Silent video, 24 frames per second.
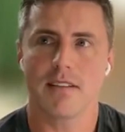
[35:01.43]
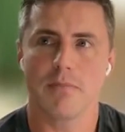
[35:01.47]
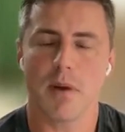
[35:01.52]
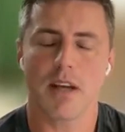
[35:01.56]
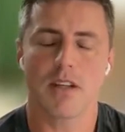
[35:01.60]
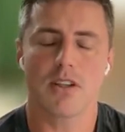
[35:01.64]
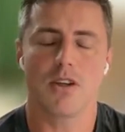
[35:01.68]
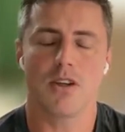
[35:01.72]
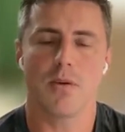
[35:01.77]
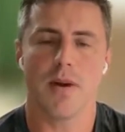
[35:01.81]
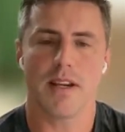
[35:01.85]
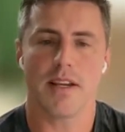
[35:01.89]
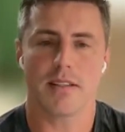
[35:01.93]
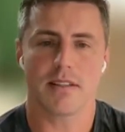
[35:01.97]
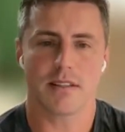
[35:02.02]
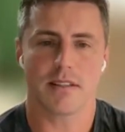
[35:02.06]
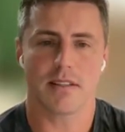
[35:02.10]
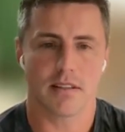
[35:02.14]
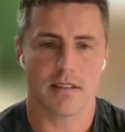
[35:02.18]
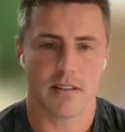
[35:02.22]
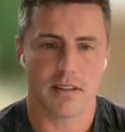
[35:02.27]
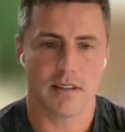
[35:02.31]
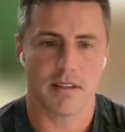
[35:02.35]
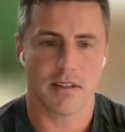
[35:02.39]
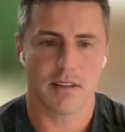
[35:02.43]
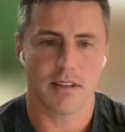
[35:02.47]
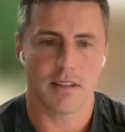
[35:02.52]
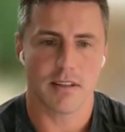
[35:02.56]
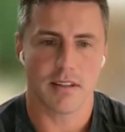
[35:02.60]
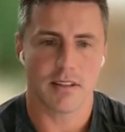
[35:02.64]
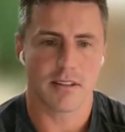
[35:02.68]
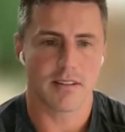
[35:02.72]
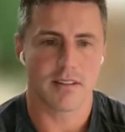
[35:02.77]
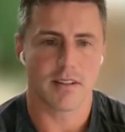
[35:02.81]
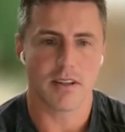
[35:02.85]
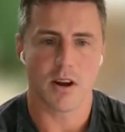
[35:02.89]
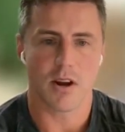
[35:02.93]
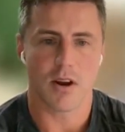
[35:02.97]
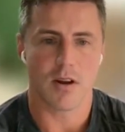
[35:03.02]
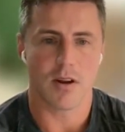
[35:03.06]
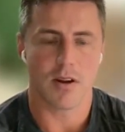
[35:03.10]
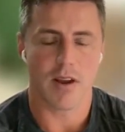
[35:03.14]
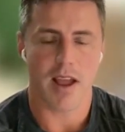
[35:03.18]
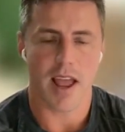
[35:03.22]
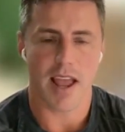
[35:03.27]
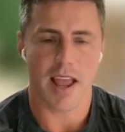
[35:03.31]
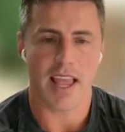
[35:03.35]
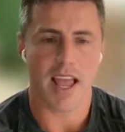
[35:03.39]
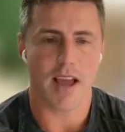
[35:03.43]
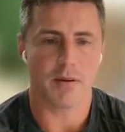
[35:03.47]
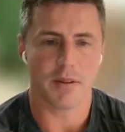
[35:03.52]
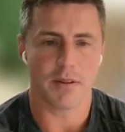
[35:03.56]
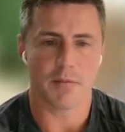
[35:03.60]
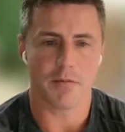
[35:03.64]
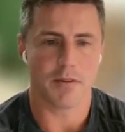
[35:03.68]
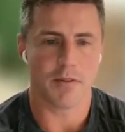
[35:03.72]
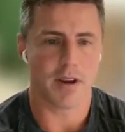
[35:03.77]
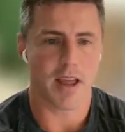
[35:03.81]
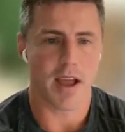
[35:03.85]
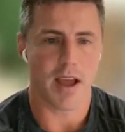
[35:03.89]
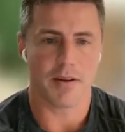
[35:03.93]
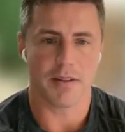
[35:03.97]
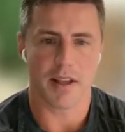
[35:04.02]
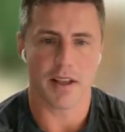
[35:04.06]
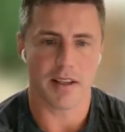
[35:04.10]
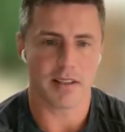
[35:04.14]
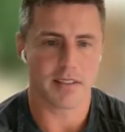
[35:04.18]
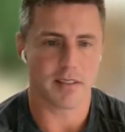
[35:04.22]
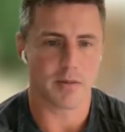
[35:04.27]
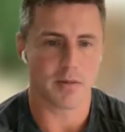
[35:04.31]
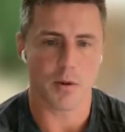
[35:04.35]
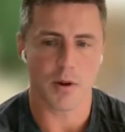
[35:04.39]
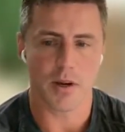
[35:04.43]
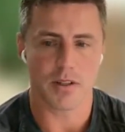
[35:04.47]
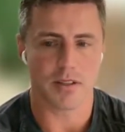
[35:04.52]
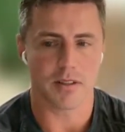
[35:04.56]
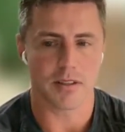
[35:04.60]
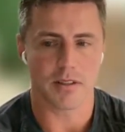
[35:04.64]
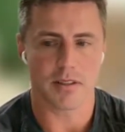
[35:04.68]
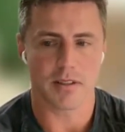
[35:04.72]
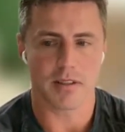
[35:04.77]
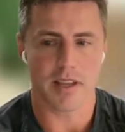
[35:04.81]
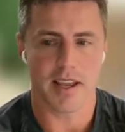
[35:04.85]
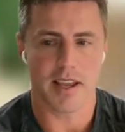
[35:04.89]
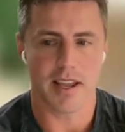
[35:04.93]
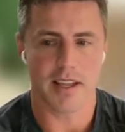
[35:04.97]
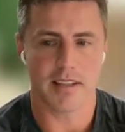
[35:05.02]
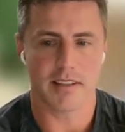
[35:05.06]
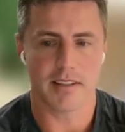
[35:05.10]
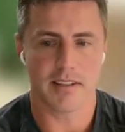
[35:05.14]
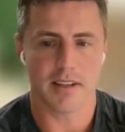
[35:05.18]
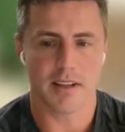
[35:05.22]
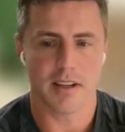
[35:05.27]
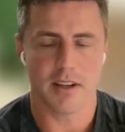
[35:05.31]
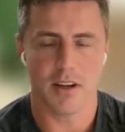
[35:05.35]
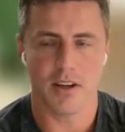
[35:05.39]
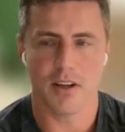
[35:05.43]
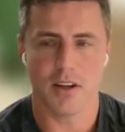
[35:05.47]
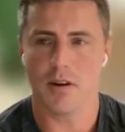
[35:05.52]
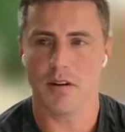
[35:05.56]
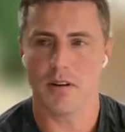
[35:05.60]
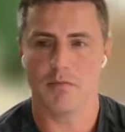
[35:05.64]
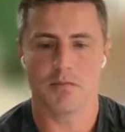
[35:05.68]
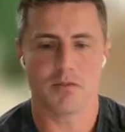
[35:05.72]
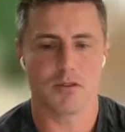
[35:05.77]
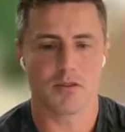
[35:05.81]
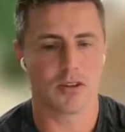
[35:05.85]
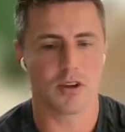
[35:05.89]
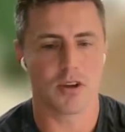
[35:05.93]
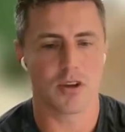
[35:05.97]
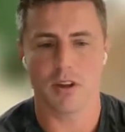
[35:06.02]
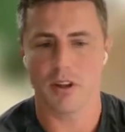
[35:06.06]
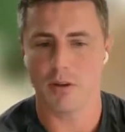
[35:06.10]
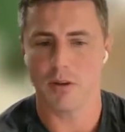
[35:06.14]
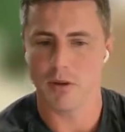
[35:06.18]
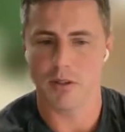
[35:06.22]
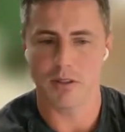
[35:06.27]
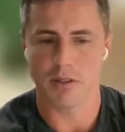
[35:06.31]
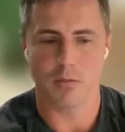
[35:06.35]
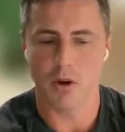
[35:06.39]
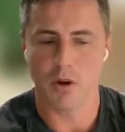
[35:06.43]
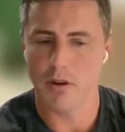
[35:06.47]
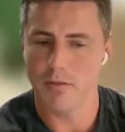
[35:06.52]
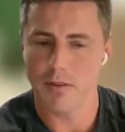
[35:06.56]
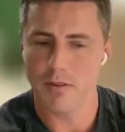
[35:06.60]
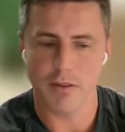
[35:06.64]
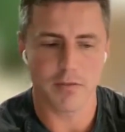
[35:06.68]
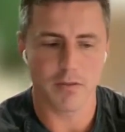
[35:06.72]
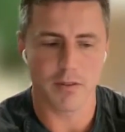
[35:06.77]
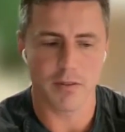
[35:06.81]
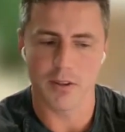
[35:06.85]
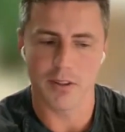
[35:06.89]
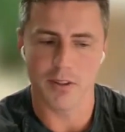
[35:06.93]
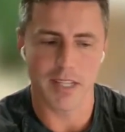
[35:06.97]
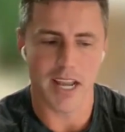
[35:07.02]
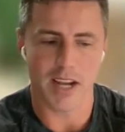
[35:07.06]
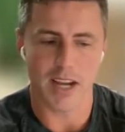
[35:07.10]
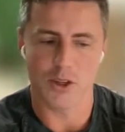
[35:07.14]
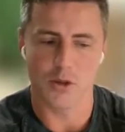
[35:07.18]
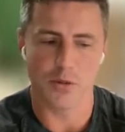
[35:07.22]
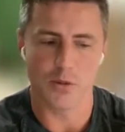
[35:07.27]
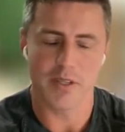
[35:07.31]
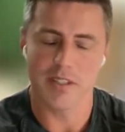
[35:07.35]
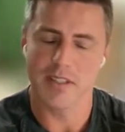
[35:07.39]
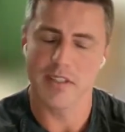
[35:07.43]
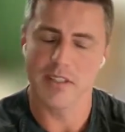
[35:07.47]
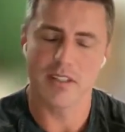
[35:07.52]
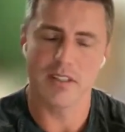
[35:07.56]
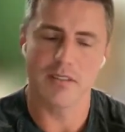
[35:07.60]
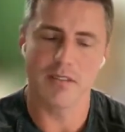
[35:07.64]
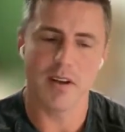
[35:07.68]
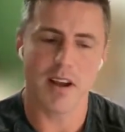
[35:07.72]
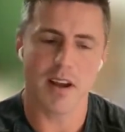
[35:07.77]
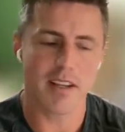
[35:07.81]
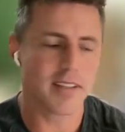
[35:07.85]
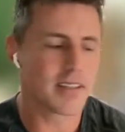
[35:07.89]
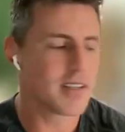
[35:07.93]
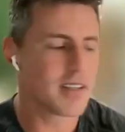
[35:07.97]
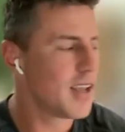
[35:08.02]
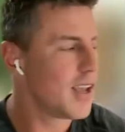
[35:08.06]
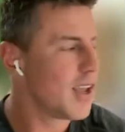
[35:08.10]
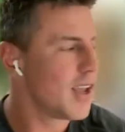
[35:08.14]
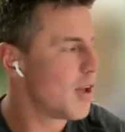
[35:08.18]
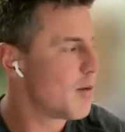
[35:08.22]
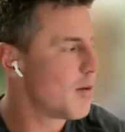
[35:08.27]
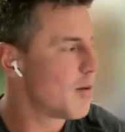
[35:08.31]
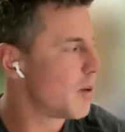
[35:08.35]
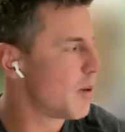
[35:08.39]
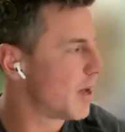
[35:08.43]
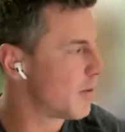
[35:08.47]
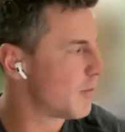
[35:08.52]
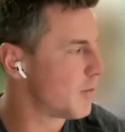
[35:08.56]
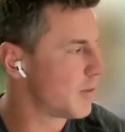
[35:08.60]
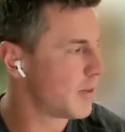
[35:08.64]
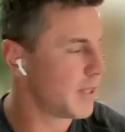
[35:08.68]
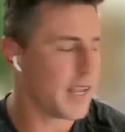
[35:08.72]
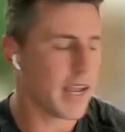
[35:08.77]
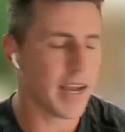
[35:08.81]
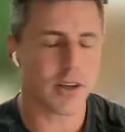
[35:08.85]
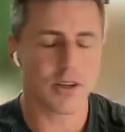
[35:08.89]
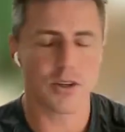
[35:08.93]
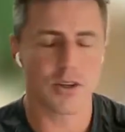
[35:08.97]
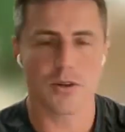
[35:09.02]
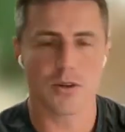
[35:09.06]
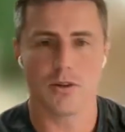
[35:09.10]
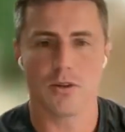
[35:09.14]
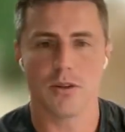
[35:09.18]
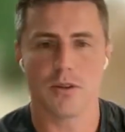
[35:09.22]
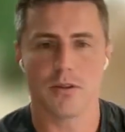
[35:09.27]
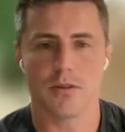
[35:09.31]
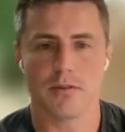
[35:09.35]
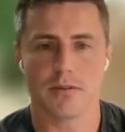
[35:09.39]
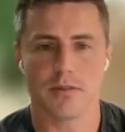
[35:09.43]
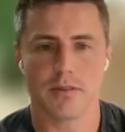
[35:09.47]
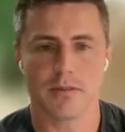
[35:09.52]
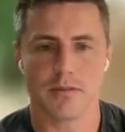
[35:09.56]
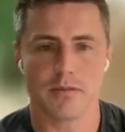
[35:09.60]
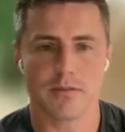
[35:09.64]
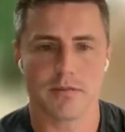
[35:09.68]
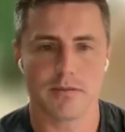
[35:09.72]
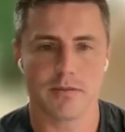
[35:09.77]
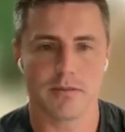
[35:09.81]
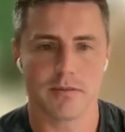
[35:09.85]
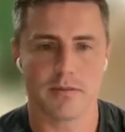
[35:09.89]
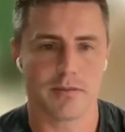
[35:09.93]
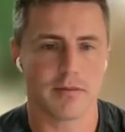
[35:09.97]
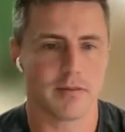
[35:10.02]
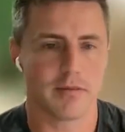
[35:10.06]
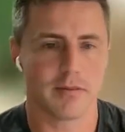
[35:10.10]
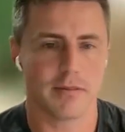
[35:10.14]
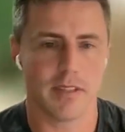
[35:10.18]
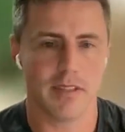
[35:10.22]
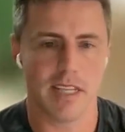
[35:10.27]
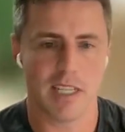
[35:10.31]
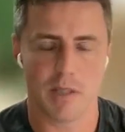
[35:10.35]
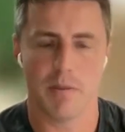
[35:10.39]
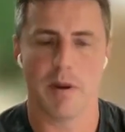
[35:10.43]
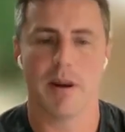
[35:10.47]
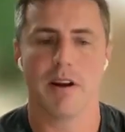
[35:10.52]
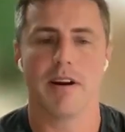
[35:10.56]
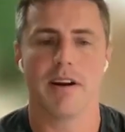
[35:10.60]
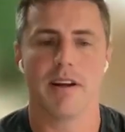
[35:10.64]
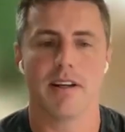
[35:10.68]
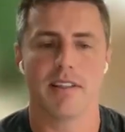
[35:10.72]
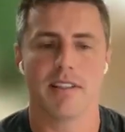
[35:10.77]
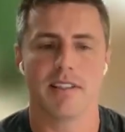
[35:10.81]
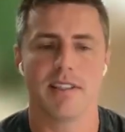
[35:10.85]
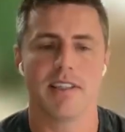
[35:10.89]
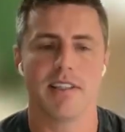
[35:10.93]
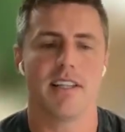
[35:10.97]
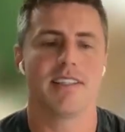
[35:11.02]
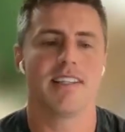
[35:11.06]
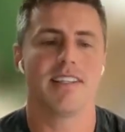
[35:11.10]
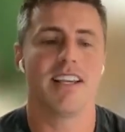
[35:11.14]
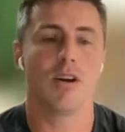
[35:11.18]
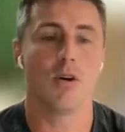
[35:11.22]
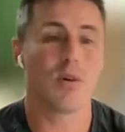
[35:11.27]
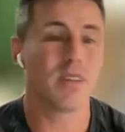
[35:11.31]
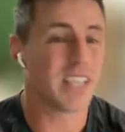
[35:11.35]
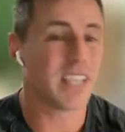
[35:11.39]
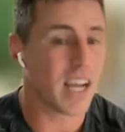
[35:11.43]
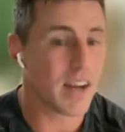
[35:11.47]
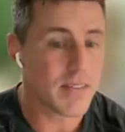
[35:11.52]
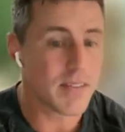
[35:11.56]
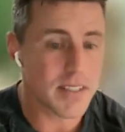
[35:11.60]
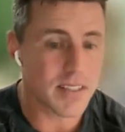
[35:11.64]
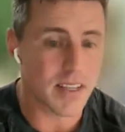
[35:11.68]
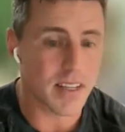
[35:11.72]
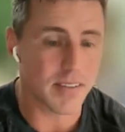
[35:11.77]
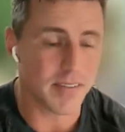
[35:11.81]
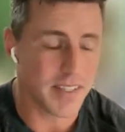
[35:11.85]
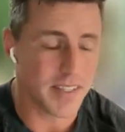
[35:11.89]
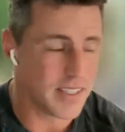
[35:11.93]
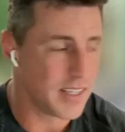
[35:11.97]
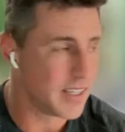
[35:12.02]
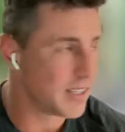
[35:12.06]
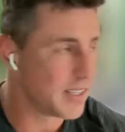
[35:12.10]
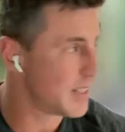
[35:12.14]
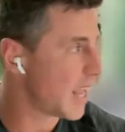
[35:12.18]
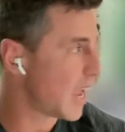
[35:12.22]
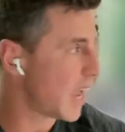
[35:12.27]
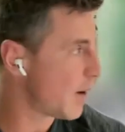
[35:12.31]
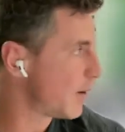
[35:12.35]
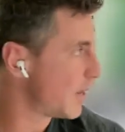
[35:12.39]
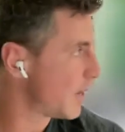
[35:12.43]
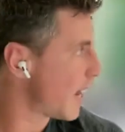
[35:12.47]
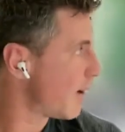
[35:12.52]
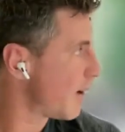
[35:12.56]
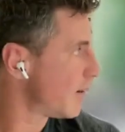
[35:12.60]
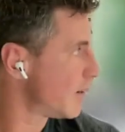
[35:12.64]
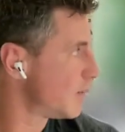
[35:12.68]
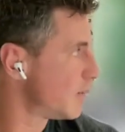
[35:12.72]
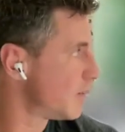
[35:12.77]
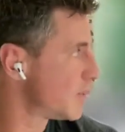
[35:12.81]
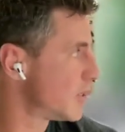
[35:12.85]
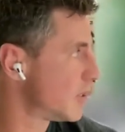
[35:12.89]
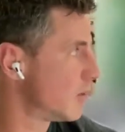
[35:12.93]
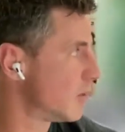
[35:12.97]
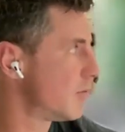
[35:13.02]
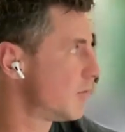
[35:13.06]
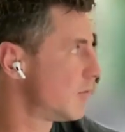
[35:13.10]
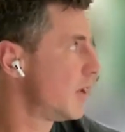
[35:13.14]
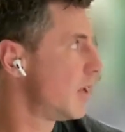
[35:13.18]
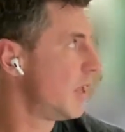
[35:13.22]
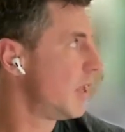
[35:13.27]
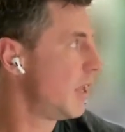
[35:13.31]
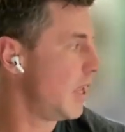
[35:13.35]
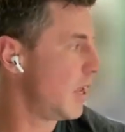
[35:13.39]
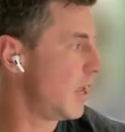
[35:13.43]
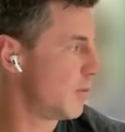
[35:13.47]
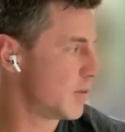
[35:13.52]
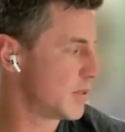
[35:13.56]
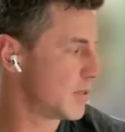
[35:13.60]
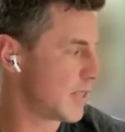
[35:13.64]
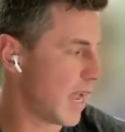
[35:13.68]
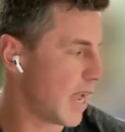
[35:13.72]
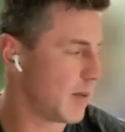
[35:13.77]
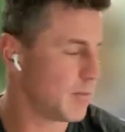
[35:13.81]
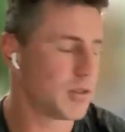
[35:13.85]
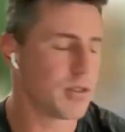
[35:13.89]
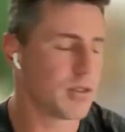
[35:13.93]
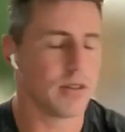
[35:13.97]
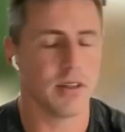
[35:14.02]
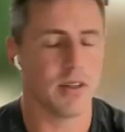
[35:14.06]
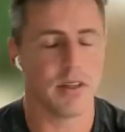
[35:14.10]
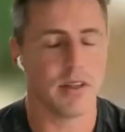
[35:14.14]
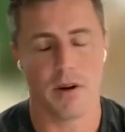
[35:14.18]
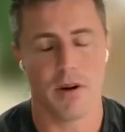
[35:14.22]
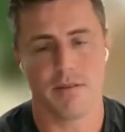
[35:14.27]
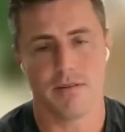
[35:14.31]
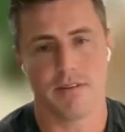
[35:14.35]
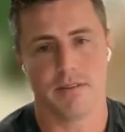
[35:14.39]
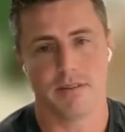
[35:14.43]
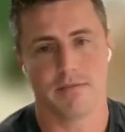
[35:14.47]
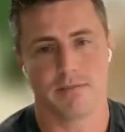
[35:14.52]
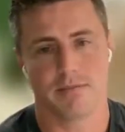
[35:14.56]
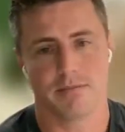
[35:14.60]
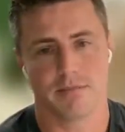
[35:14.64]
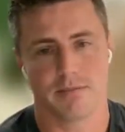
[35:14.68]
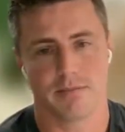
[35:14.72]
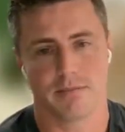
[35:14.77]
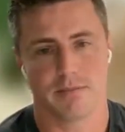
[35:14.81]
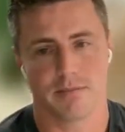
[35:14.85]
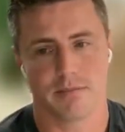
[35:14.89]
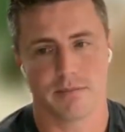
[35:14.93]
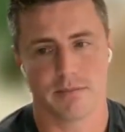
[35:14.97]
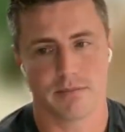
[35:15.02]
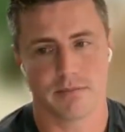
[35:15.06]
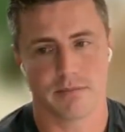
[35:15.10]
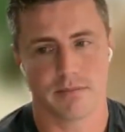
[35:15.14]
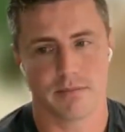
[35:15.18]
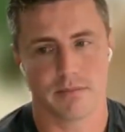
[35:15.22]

$1,000 US to go hang out with him for an hour and ask him questions. And you know what? Totally wasn't worth it for the actual business advice, but for the actual experience and then seeing all the other stuff he did and how he carried himself, it was absolutely worth it.